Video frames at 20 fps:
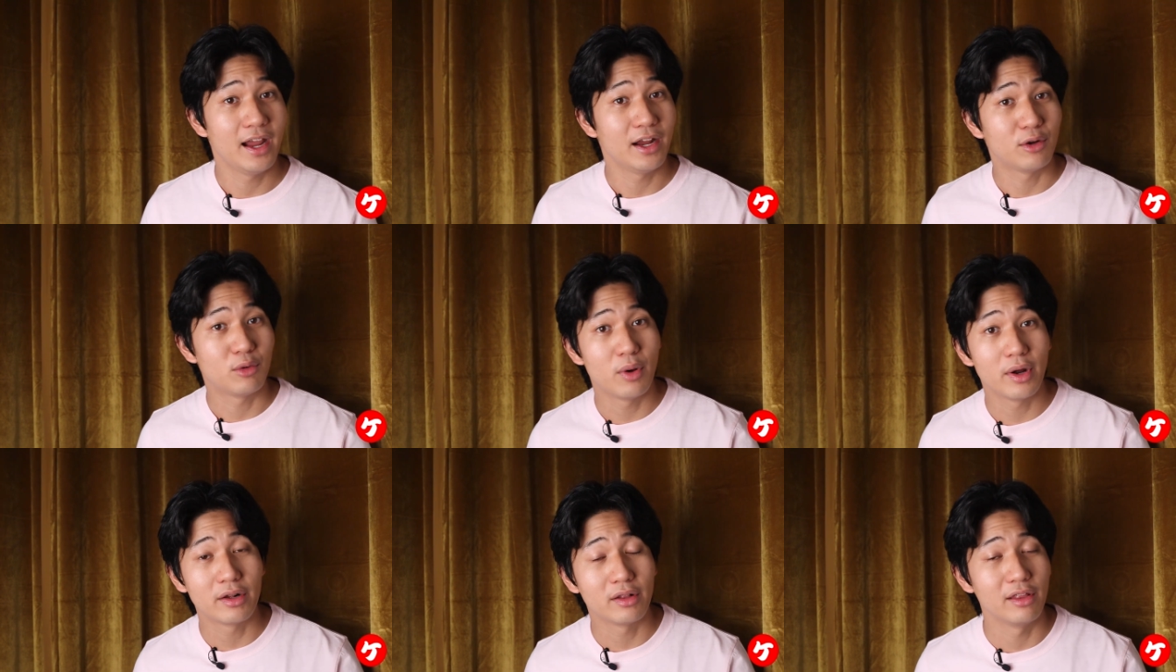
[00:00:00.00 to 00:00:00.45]

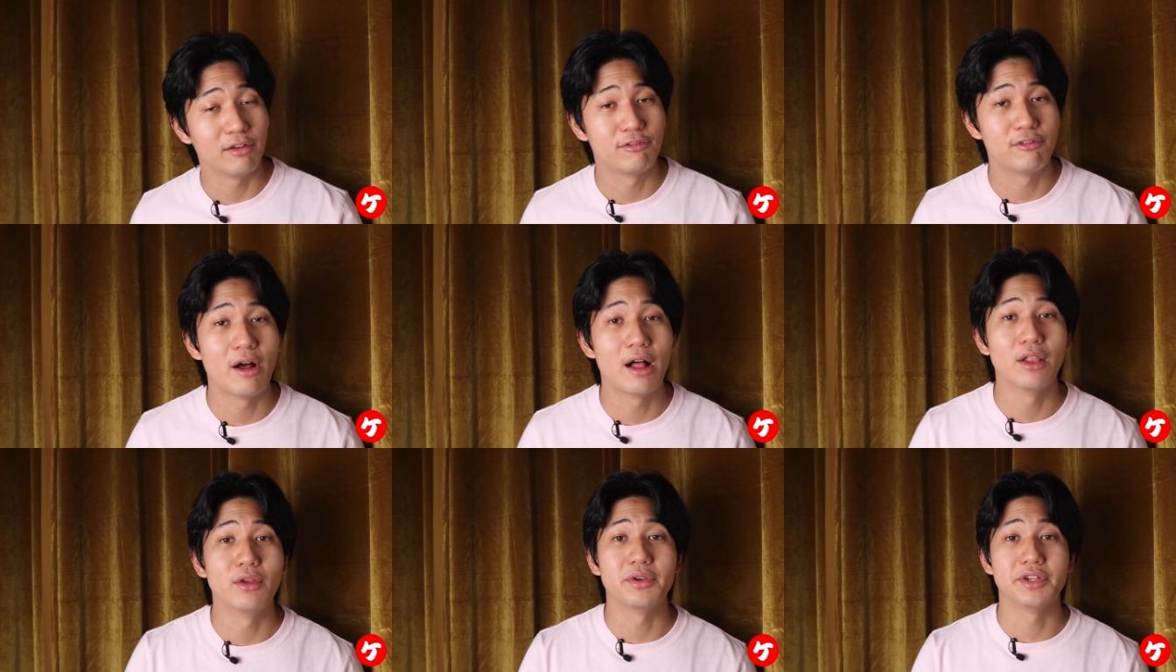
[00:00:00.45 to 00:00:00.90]
and quickly
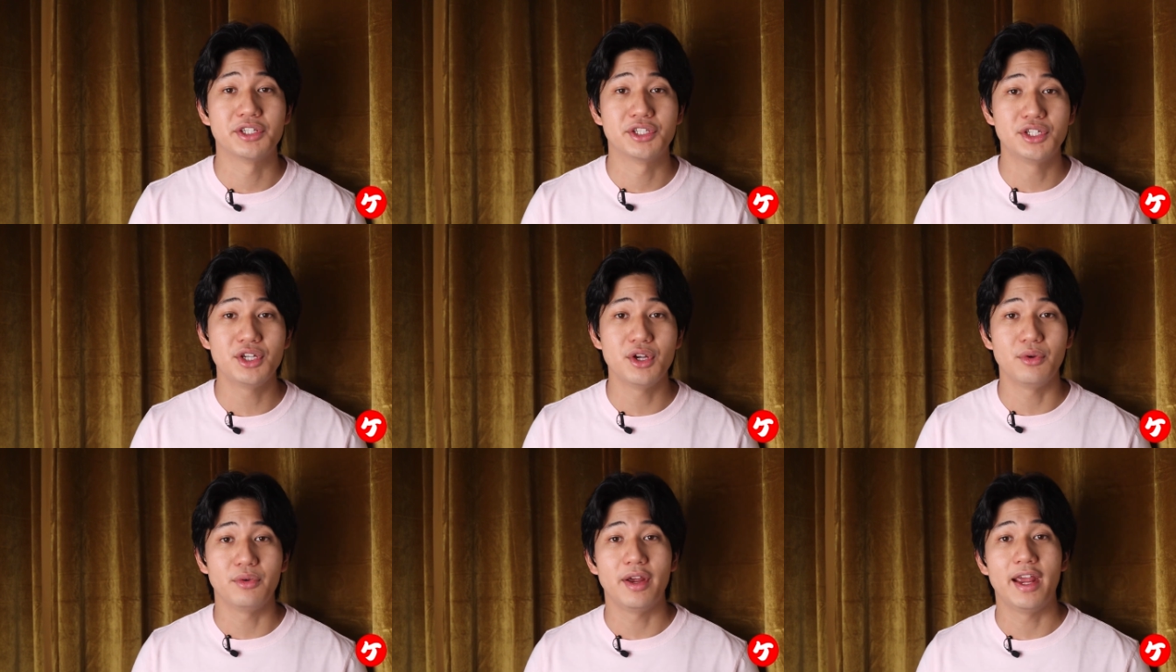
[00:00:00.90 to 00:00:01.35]
following
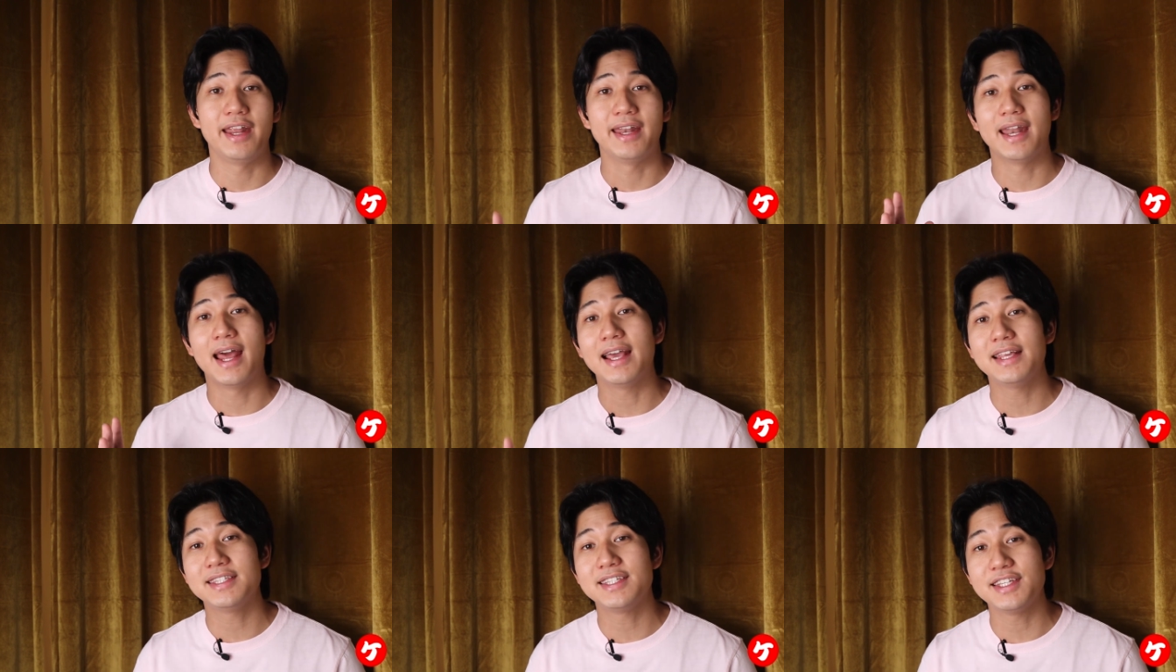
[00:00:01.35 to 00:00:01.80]
suit, in
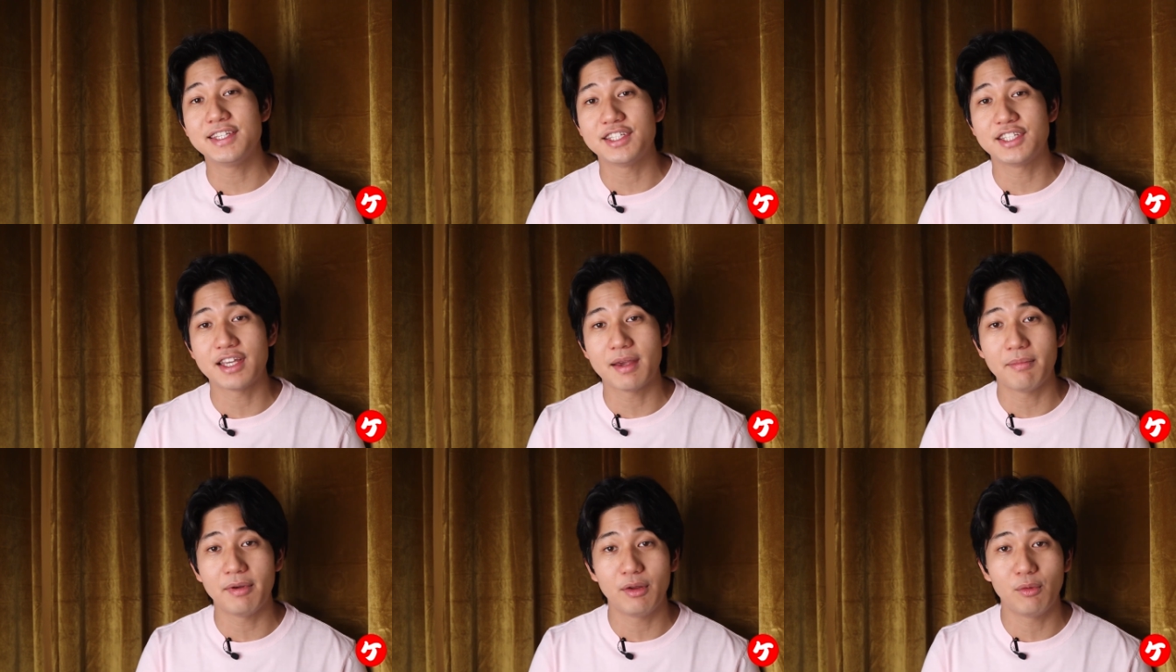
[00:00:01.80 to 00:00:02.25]

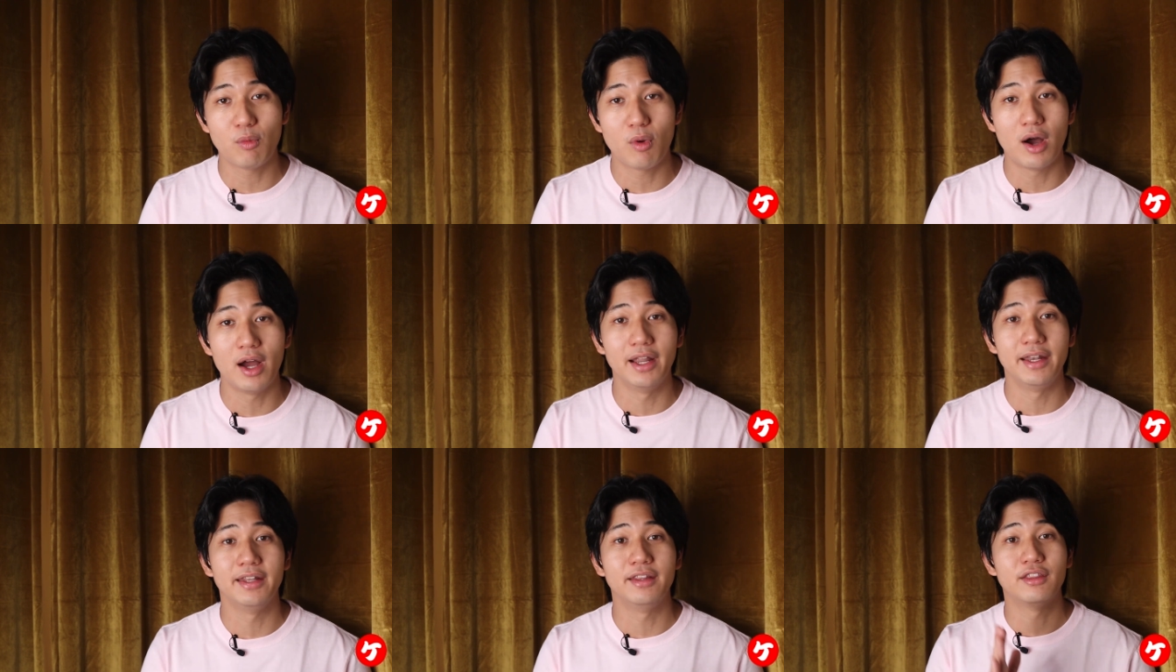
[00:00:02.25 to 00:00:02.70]

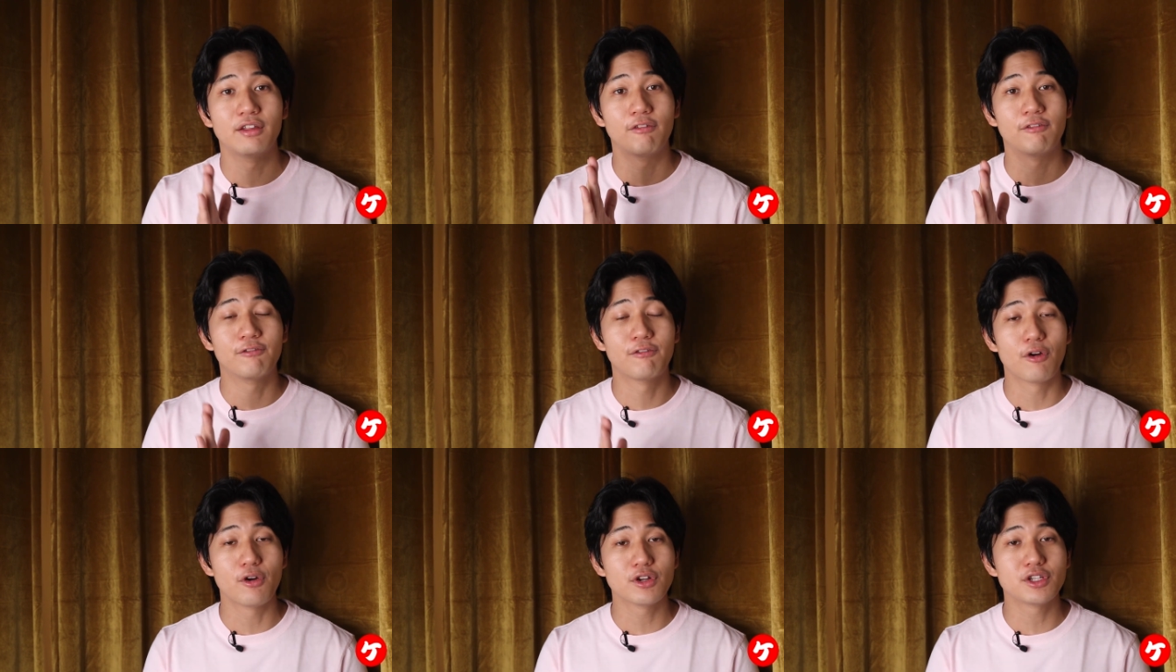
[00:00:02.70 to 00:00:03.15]
1971, the
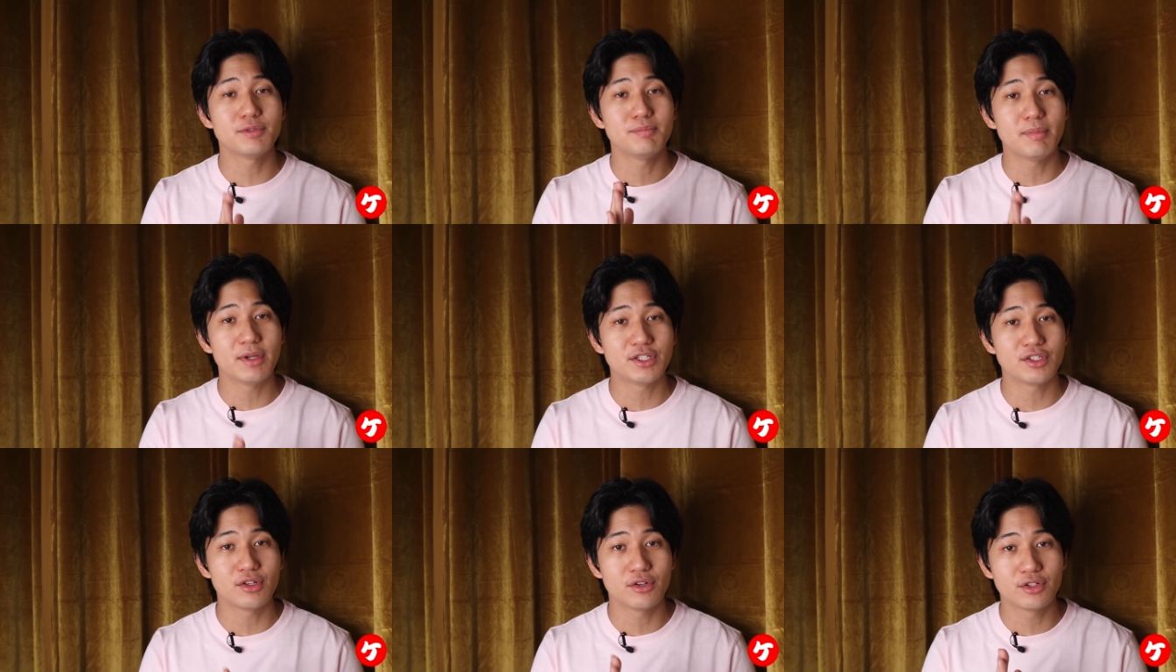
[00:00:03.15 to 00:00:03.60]
first
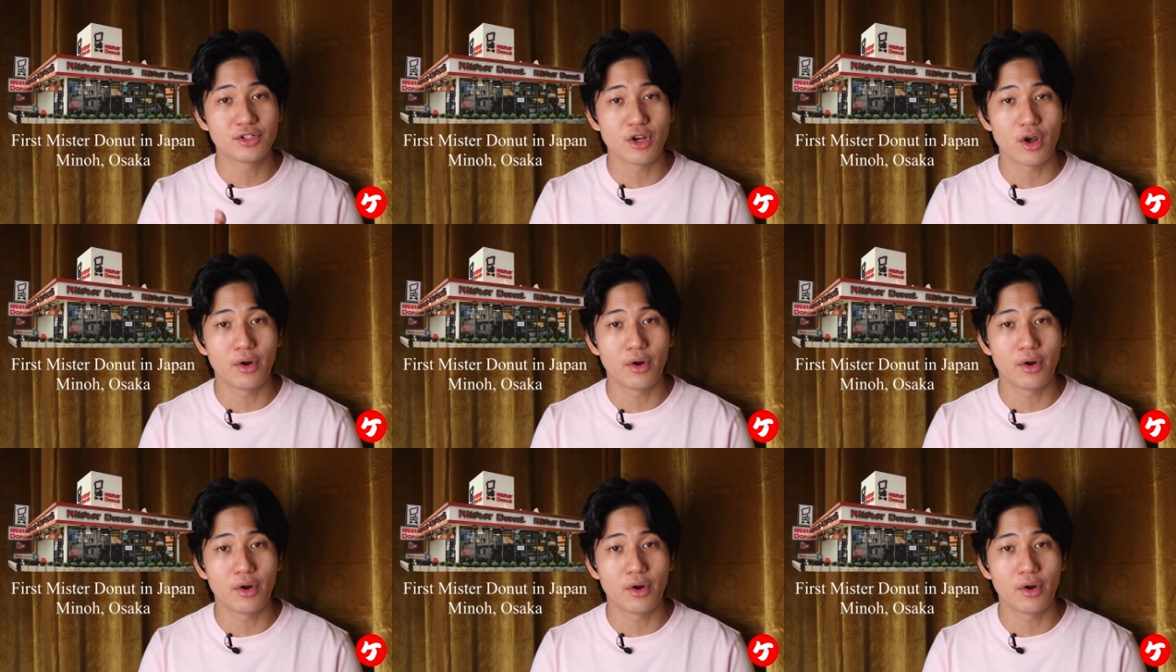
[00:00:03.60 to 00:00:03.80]
Mr.